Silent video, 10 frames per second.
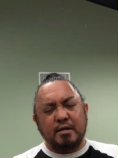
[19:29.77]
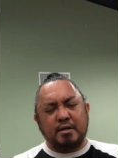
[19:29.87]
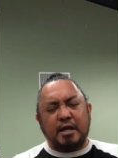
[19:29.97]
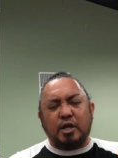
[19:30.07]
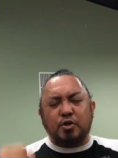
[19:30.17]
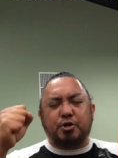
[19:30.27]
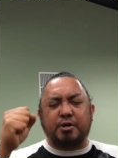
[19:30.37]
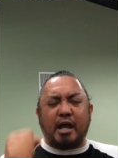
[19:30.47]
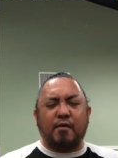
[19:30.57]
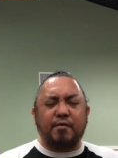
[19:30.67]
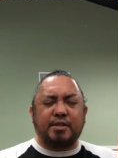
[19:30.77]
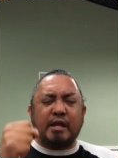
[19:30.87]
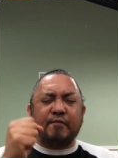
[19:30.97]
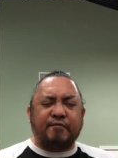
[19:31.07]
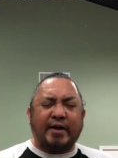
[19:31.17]
that you took
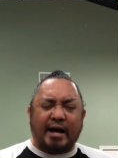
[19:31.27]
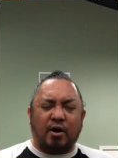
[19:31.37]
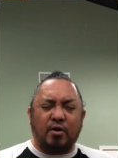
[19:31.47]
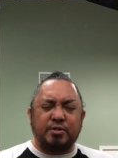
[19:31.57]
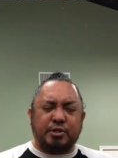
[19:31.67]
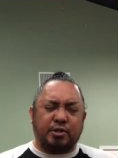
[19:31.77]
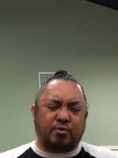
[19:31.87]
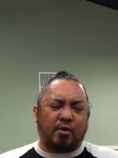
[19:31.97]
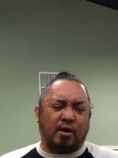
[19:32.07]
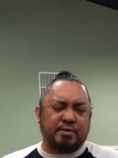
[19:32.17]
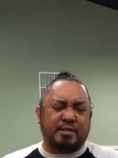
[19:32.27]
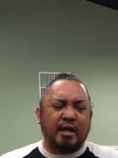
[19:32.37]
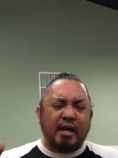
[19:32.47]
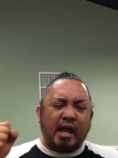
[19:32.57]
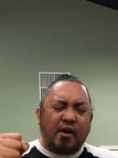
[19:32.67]
everything foul to the cross,
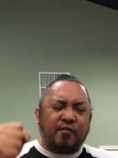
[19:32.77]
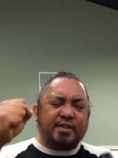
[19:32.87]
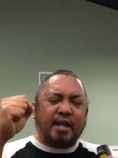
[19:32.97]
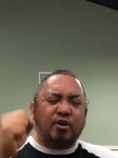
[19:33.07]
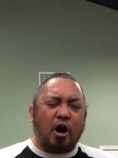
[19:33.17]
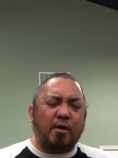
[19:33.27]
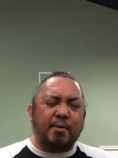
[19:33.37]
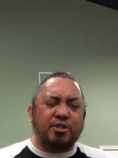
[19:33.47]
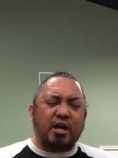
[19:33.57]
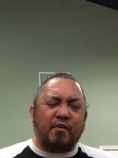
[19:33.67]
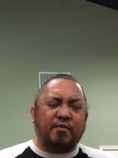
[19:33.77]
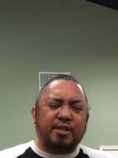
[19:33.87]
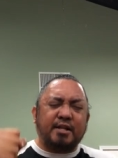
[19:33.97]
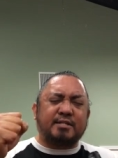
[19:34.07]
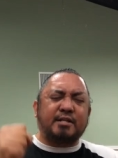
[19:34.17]
everything garbage,
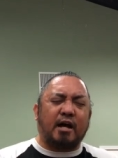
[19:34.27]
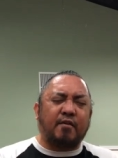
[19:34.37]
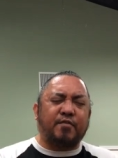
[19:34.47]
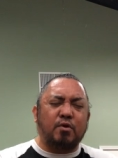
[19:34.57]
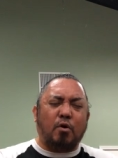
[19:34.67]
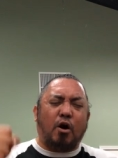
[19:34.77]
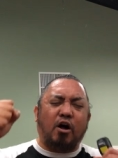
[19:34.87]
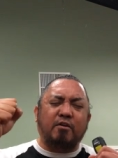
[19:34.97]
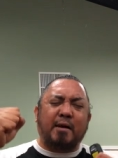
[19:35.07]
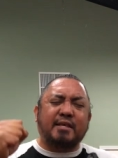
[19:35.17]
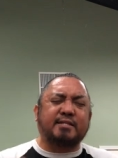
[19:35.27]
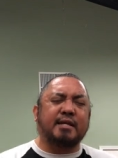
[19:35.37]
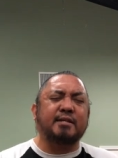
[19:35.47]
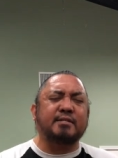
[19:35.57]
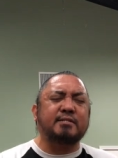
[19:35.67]
everything that's not of you, all my
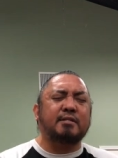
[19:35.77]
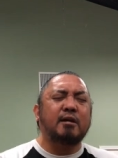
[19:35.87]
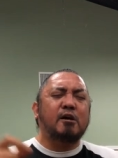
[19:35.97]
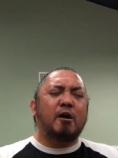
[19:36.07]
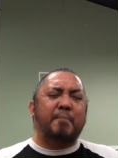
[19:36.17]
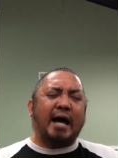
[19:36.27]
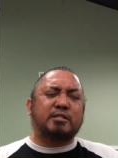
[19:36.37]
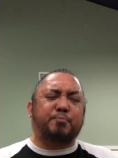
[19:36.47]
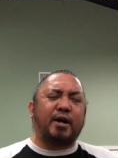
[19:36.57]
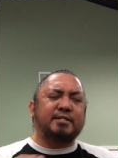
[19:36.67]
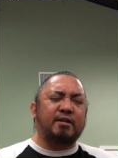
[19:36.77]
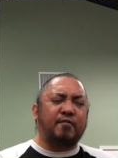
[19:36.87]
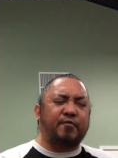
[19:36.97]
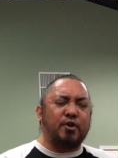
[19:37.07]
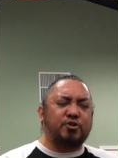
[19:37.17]
sins, past, present,
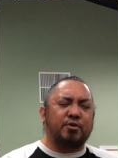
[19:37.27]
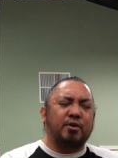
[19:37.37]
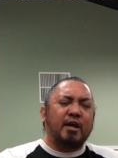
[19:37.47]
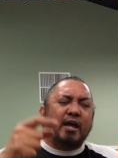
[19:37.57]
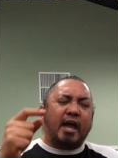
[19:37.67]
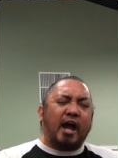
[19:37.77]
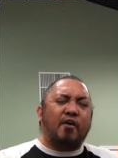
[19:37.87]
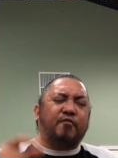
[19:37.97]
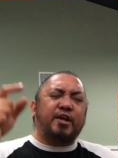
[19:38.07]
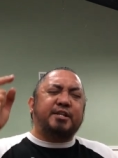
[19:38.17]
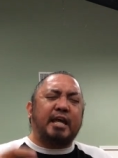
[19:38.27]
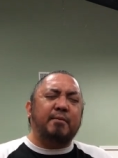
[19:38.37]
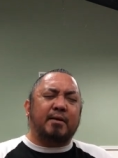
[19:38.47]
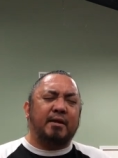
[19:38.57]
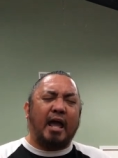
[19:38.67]
and future, every
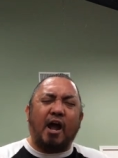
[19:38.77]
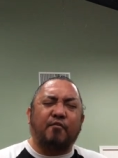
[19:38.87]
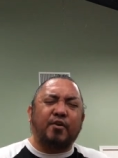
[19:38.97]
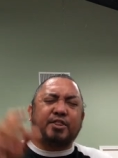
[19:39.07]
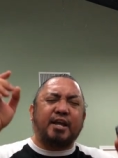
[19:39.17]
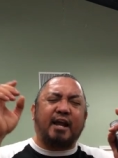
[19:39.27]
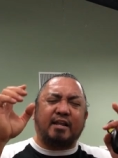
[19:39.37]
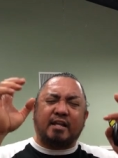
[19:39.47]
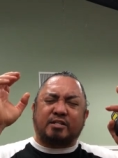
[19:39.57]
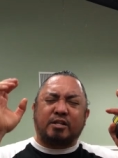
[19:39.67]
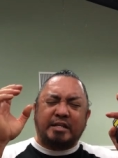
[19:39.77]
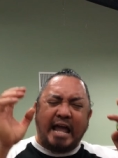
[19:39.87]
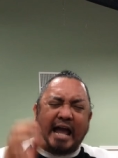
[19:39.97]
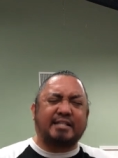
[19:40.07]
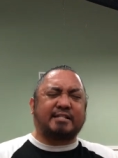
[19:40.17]
demon, everything that is
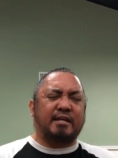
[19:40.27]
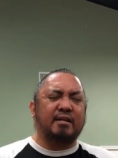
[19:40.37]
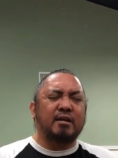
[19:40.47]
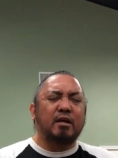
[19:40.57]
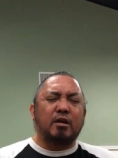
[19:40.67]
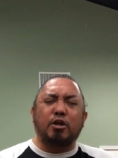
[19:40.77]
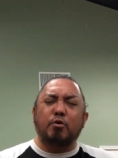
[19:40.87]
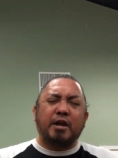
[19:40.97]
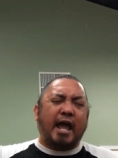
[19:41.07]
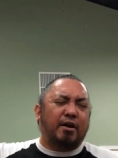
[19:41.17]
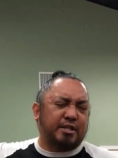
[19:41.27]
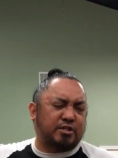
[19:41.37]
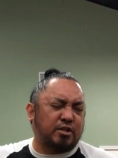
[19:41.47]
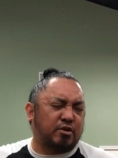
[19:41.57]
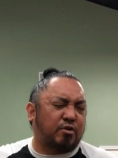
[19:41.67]
nasty, you nailed it
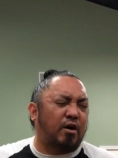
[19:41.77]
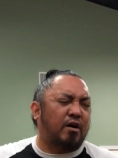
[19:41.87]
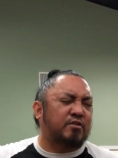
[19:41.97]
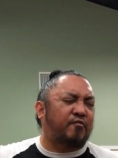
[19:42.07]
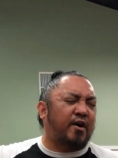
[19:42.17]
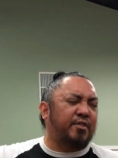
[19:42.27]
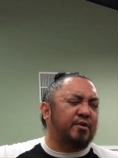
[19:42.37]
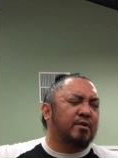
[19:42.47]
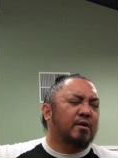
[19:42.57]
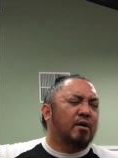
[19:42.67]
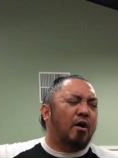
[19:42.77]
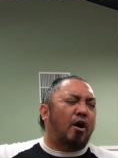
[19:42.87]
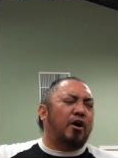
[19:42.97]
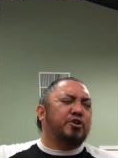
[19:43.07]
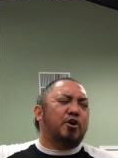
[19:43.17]
to the cross, Father,
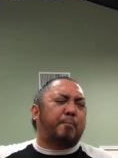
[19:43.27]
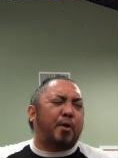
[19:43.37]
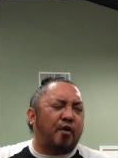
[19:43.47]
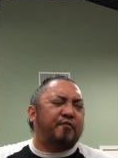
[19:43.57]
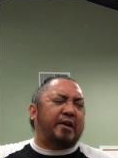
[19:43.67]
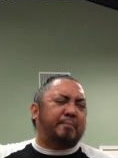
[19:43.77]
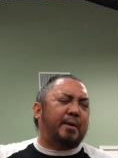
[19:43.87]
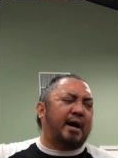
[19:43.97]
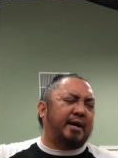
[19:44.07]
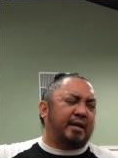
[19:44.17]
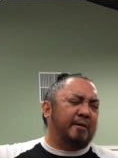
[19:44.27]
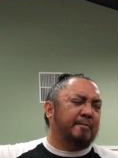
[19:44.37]
on your perfect body.